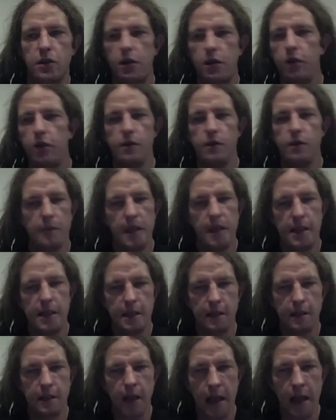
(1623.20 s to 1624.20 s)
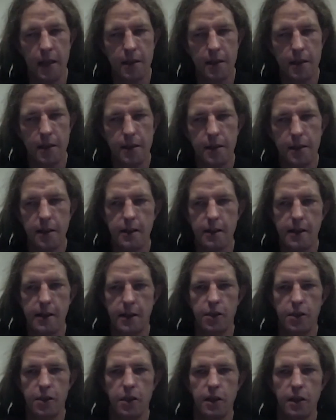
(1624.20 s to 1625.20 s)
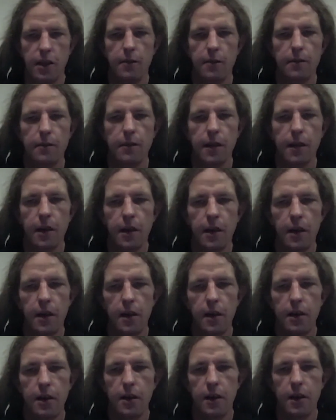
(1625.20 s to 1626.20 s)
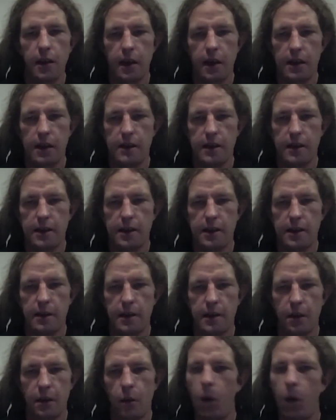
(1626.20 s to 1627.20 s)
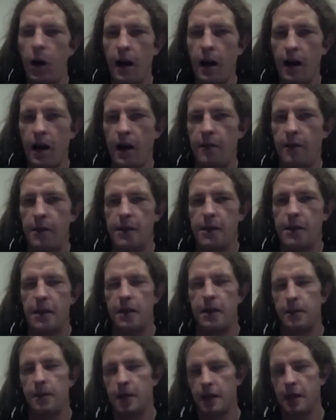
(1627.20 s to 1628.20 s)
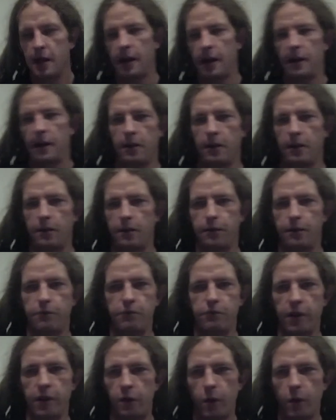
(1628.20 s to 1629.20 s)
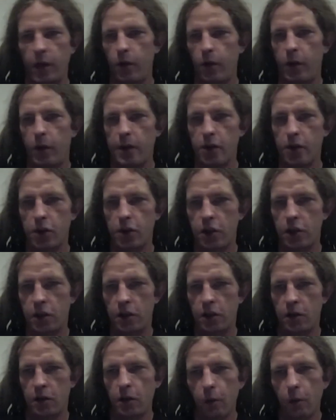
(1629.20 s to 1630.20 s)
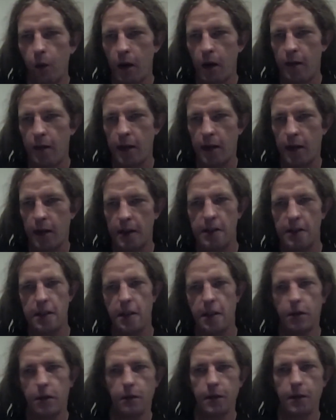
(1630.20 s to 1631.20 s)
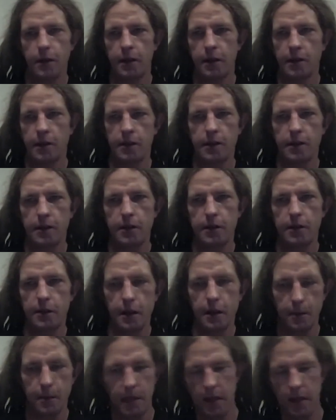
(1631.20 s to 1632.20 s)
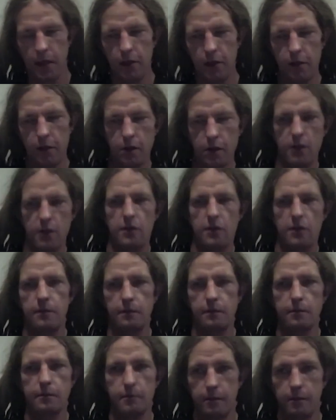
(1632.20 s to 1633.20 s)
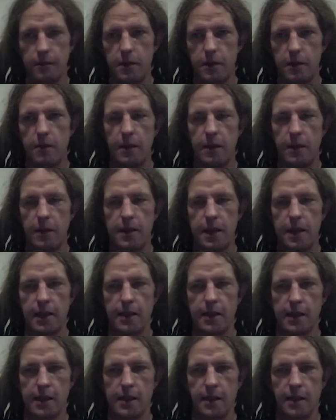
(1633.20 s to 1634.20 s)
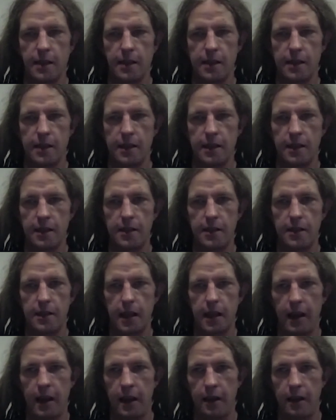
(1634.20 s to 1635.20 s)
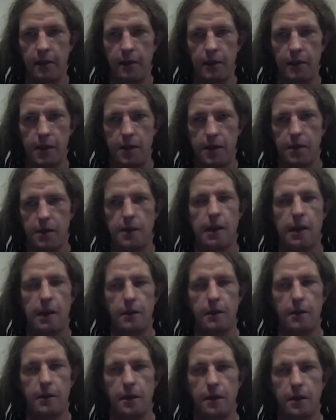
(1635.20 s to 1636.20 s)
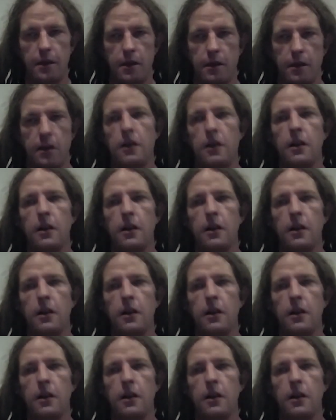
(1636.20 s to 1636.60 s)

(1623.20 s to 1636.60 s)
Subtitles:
who's meeting that essentially? Is this something where there's going to be a kind of runway question where the ICO funds are being used to meet sales expenses and there's kind of a